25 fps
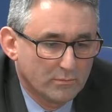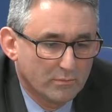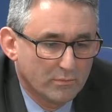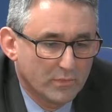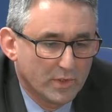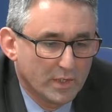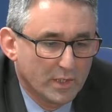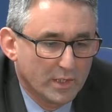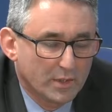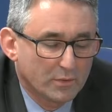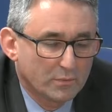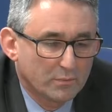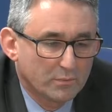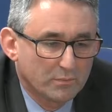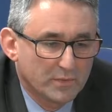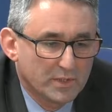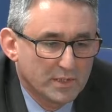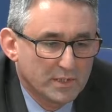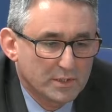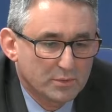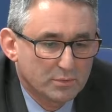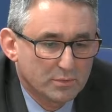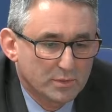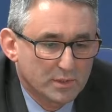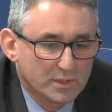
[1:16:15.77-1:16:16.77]
No,
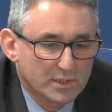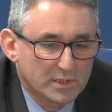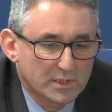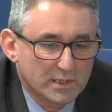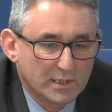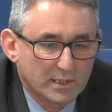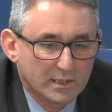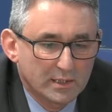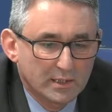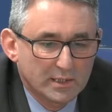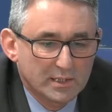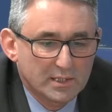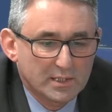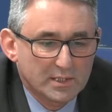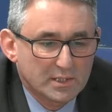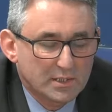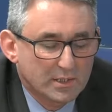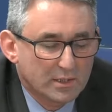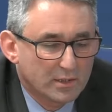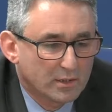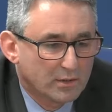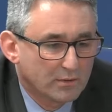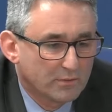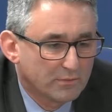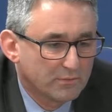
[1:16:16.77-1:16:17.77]
this was a list
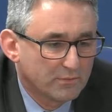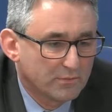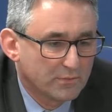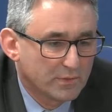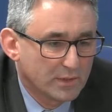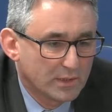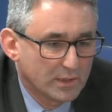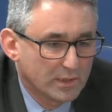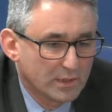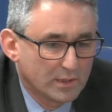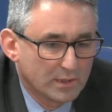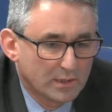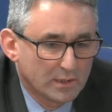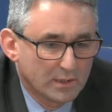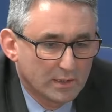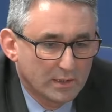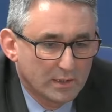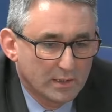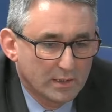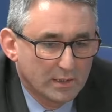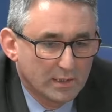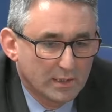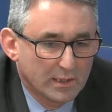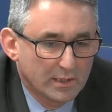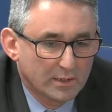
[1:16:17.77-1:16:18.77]
of
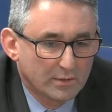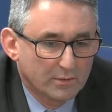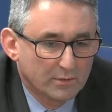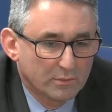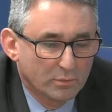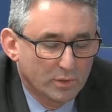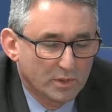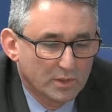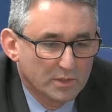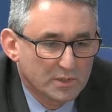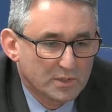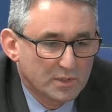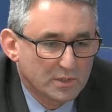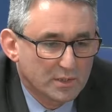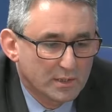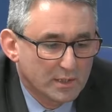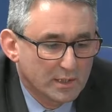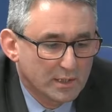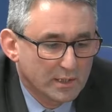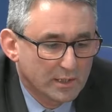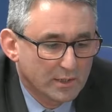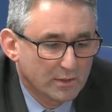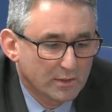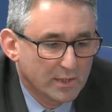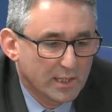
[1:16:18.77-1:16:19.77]
ones,
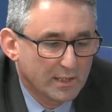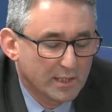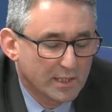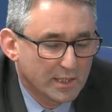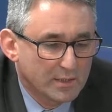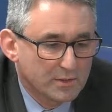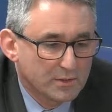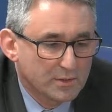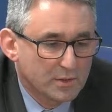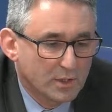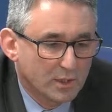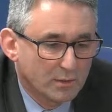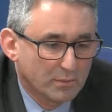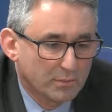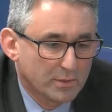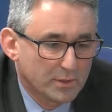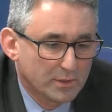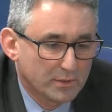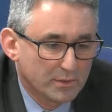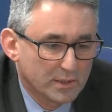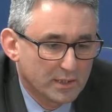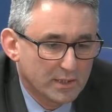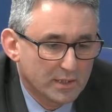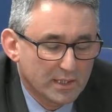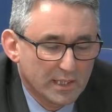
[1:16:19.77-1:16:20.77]
any job
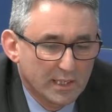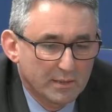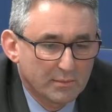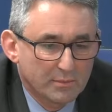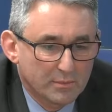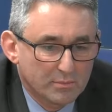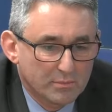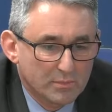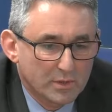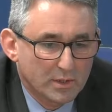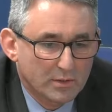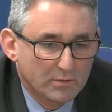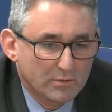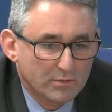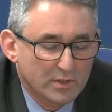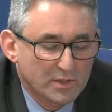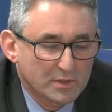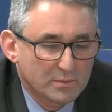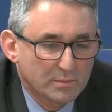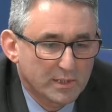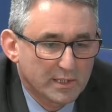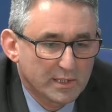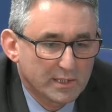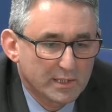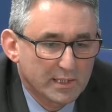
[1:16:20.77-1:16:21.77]
that came across
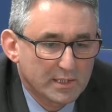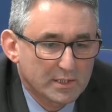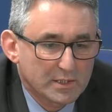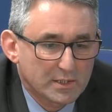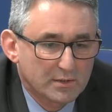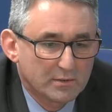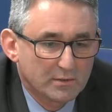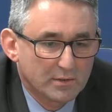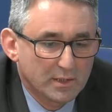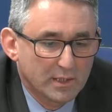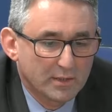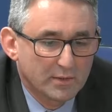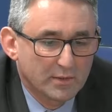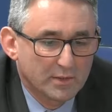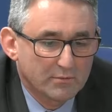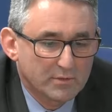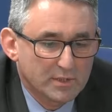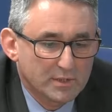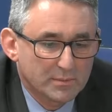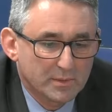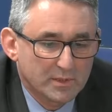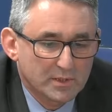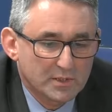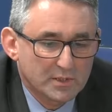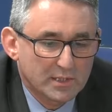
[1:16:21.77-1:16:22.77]
my desk and the
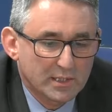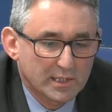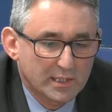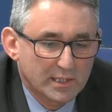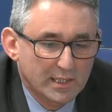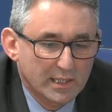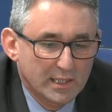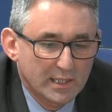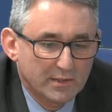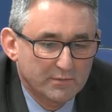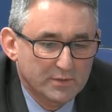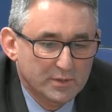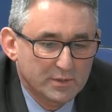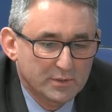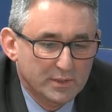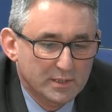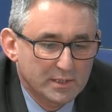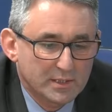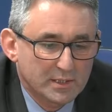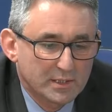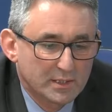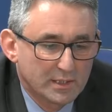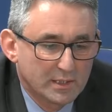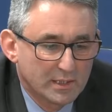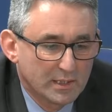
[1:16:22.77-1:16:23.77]
response that I gave to it.
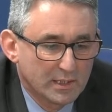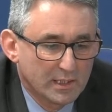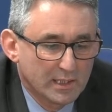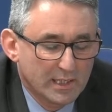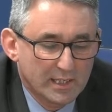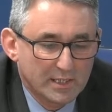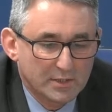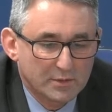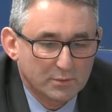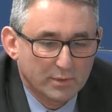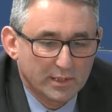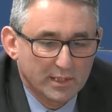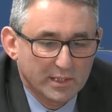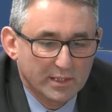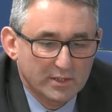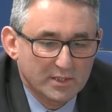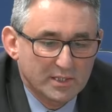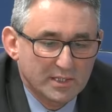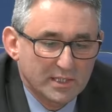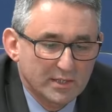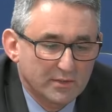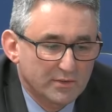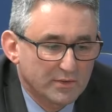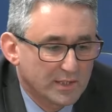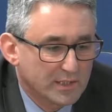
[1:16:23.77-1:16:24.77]
Hence why you're
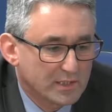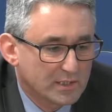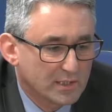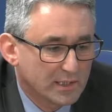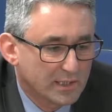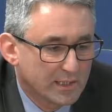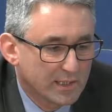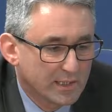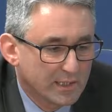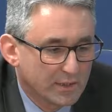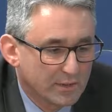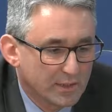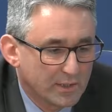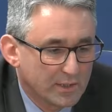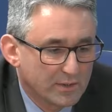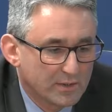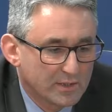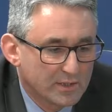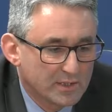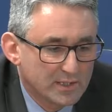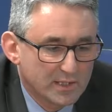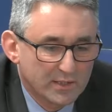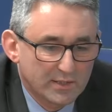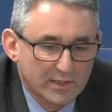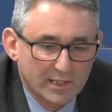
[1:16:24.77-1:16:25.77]
seeing things like, you
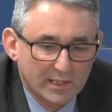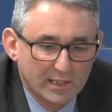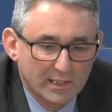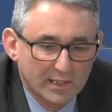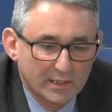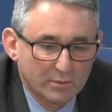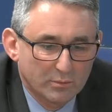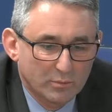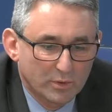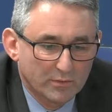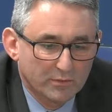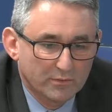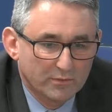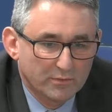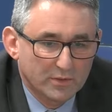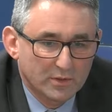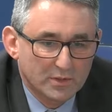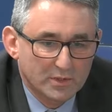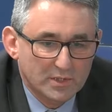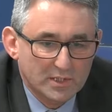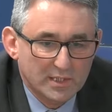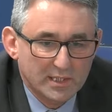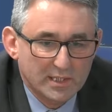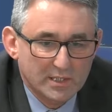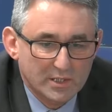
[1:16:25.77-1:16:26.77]
can see there line
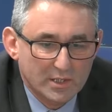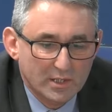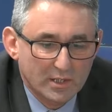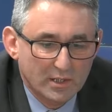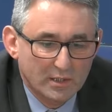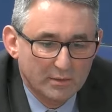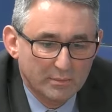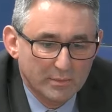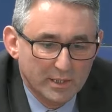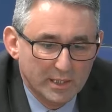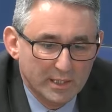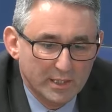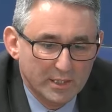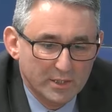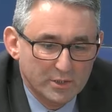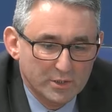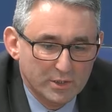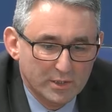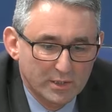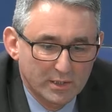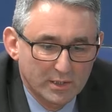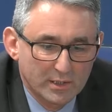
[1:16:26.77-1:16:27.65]
146, column H,